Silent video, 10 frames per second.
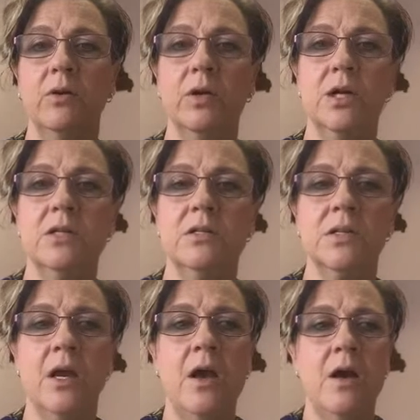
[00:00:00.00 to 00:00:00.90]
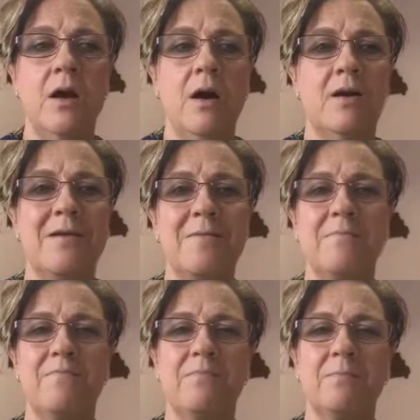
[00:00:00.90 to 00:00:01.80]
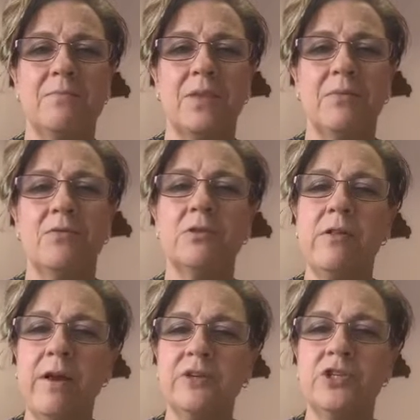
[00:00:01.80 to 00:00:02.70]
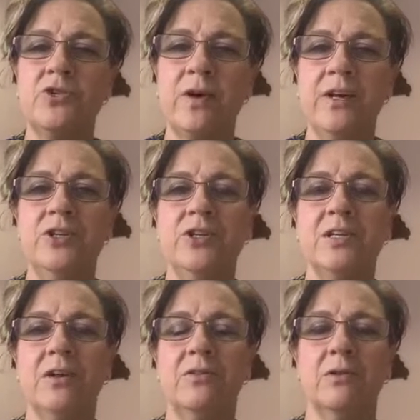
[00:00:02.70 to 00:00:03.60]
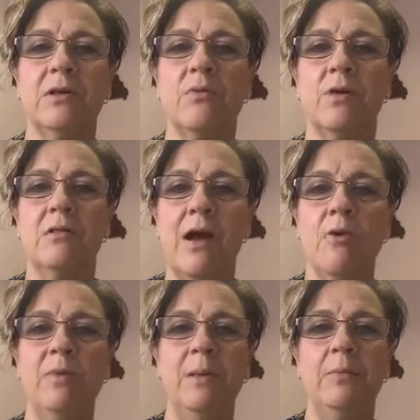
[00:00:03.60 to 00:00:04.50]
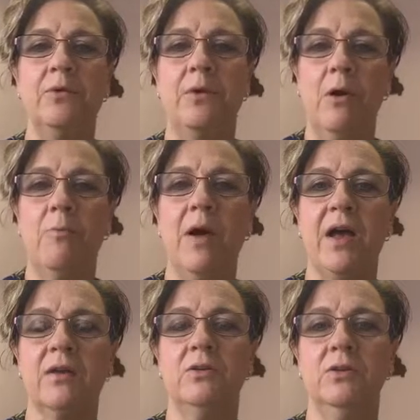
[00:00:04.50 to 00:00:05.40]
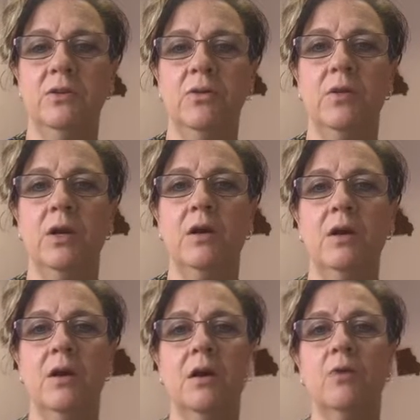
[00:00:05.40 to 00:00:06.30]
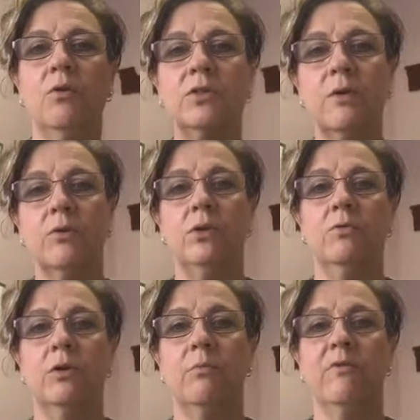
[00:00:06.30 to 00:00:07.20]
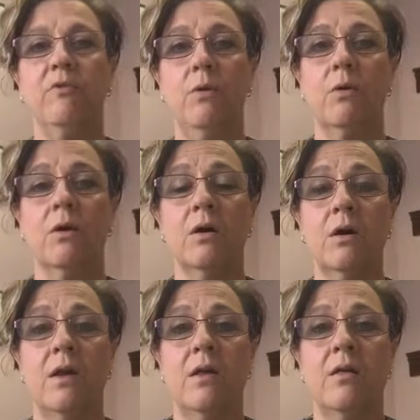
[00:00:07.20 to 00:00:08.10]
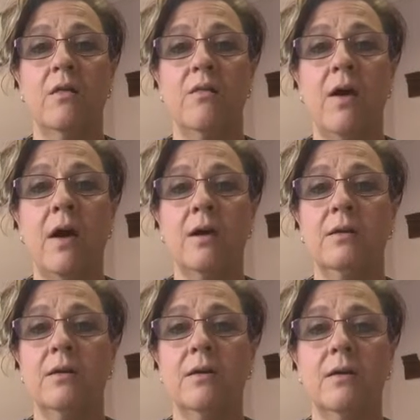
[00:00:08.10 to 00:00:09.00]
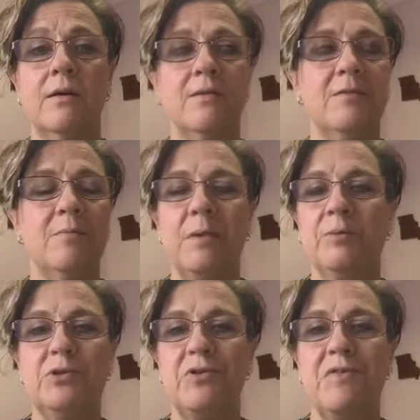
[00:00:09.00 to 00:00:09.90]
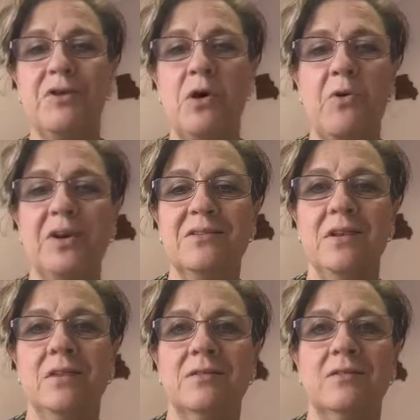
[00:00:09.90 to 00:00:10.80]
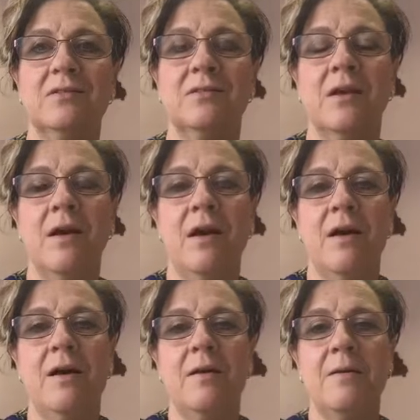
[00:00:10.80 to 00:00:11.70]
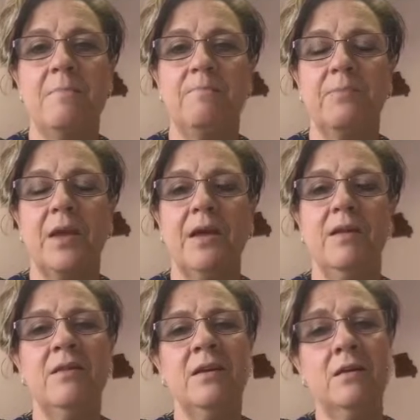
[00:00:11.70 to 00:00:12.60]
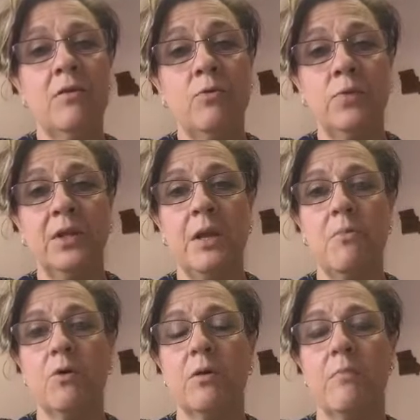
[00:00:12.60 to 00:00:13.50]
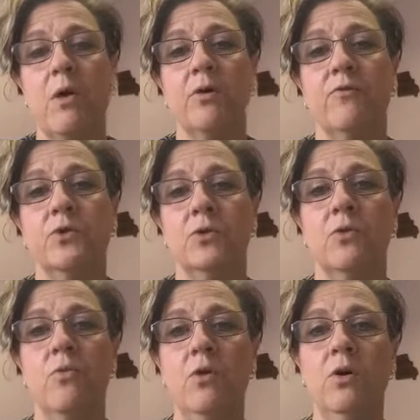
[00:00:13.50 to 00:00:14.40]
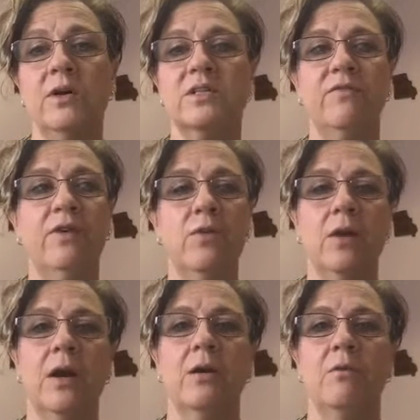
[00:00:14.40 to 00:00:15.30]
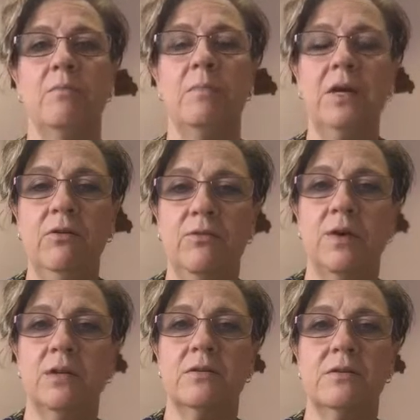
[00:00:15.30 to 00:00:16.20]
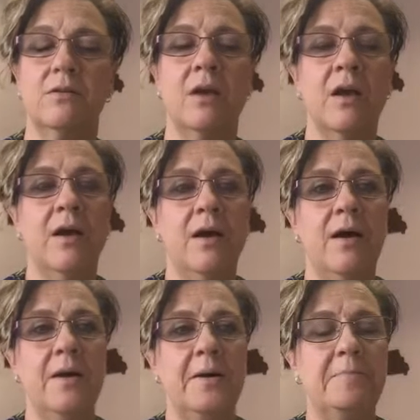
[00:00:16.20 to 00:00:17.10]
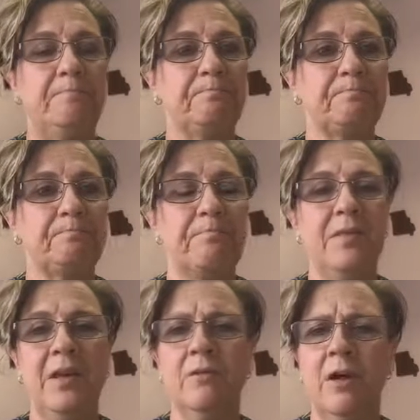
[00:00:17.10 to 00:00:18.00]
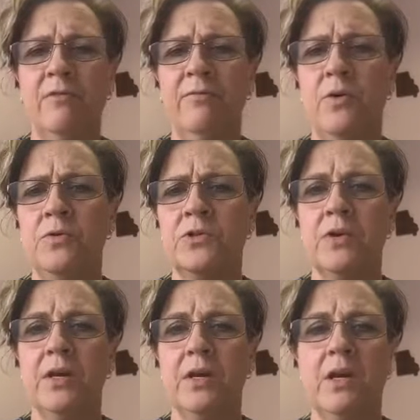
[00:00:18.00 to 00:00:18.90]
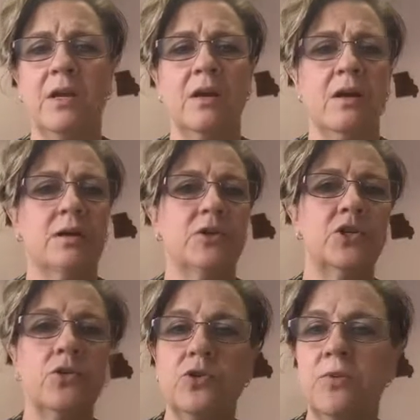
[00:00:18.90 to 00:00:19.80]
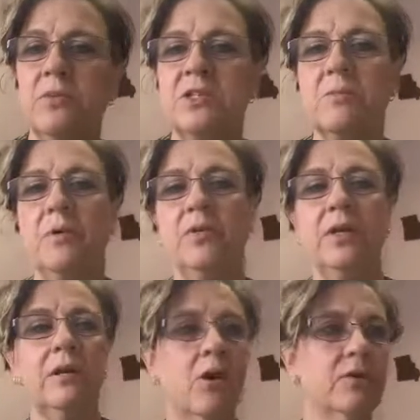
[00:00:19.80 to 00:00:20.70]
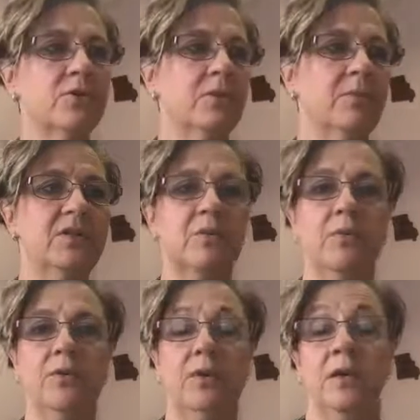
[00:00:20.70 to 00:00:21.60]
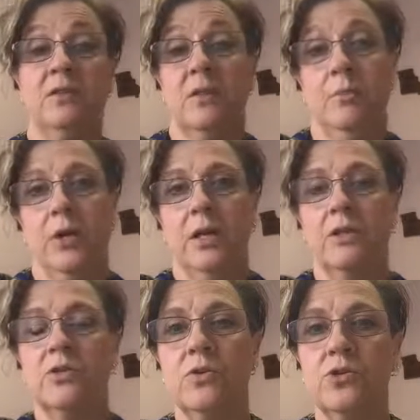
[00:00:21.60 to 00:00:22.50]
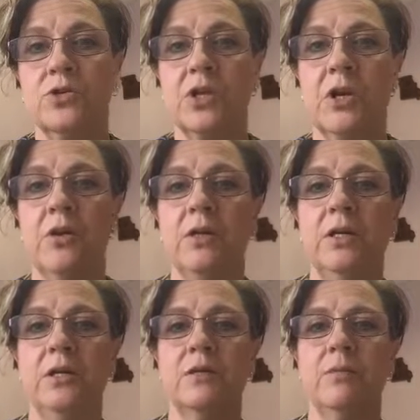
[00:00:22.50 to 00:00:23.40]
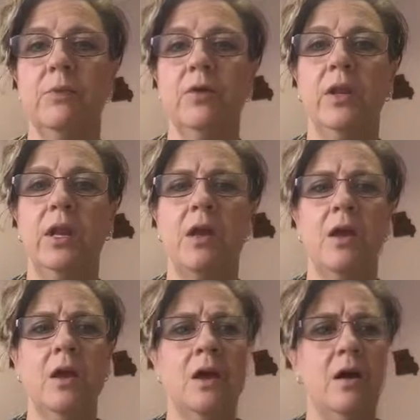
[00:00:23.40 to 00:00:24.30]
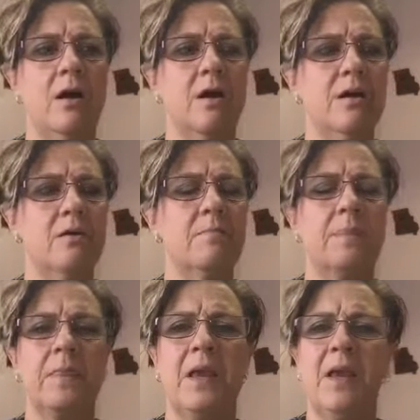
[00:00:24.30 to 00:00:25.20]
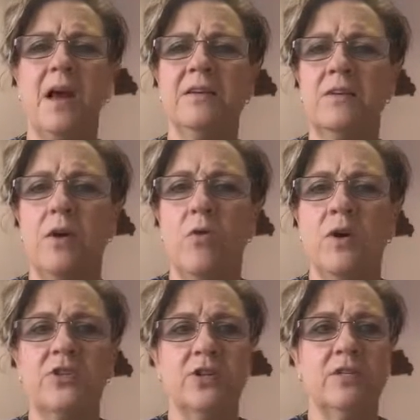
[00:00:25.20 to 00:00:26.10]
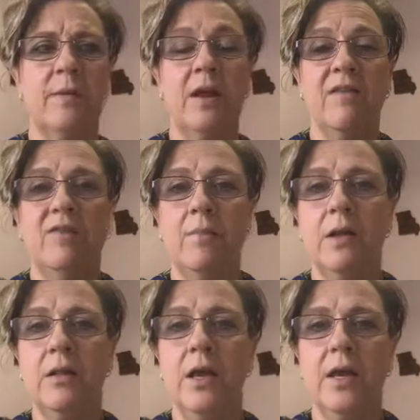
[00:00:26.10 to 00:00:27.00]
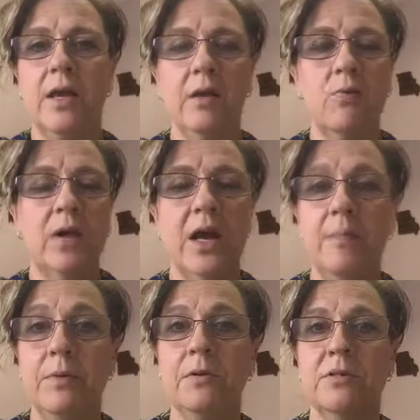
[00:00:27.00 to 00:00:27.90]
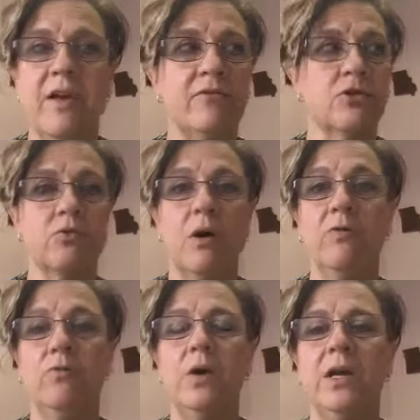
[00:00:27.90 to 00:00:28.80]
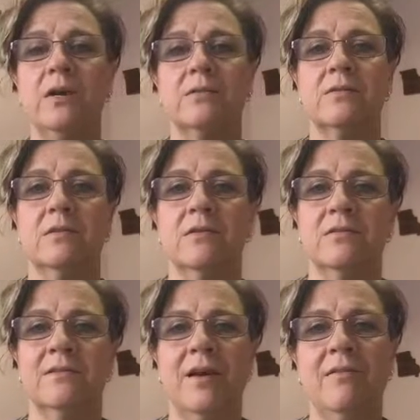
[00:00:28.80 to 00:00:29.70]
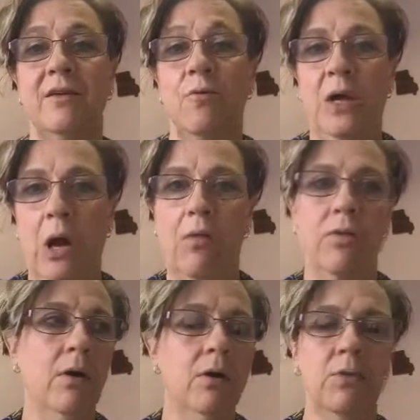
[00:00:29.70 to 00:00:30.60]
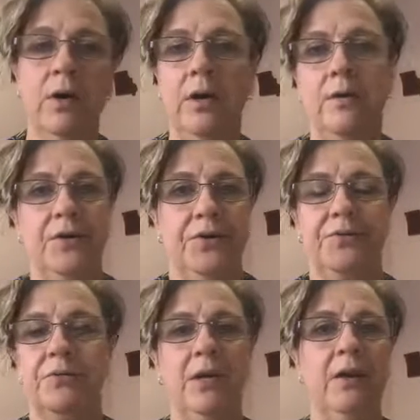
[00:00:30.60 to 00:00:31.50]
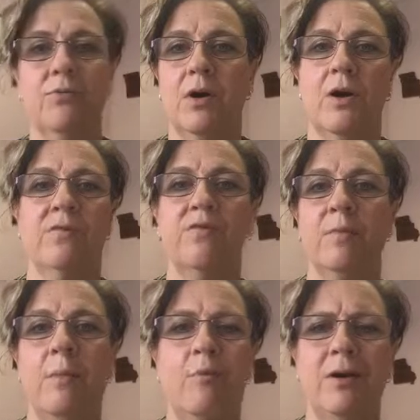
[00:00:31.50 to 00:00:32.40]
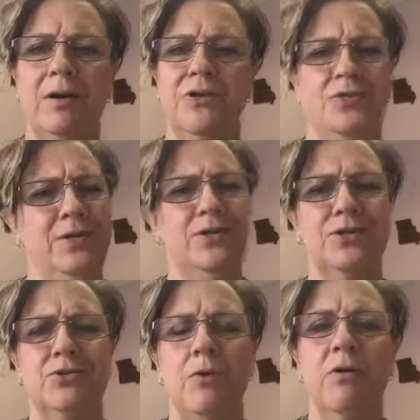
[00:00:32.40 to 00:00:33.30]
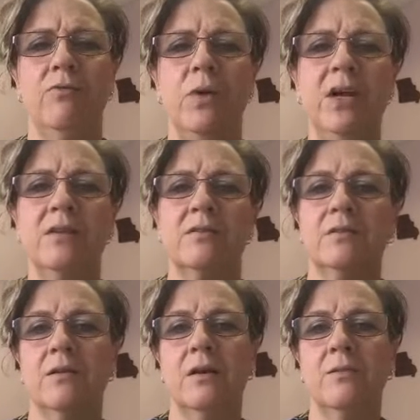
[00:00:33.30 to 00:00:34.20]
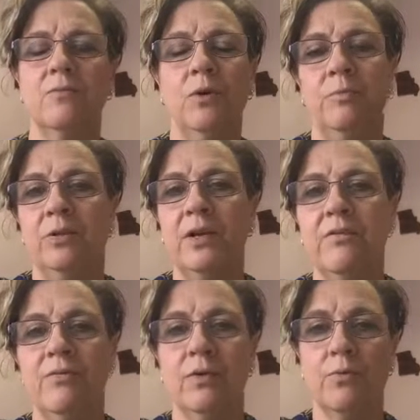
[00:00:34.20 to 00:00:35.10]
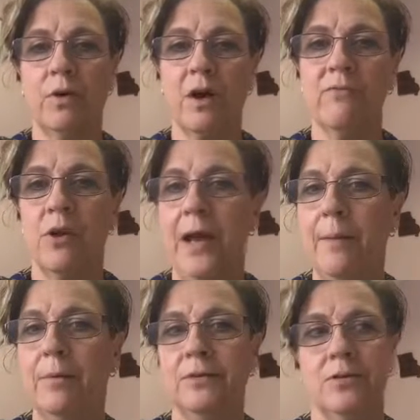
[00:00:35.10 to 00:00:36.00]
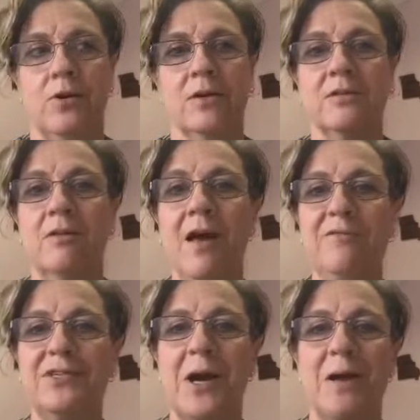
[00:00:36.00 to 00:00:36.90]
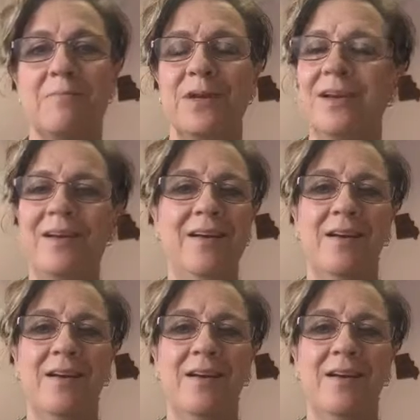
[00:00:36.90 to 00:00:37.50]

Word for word: abilities. Um, there's a lot of strategies out there that would allow people to go back to doing what they were doing before that uh, that people don't even know exists. Um, and then another really important part of return to work is figuring out benefits. Um, a lot of folks are getting short-term disability, long-term disability. Some are getting Social Security disability. Um, asking questions about FMLA, what happens after 12 weeks, because I think we all know you can't recover from a brain injury in just 12 weeks. Um, we believe recovery happens across a lifetime, but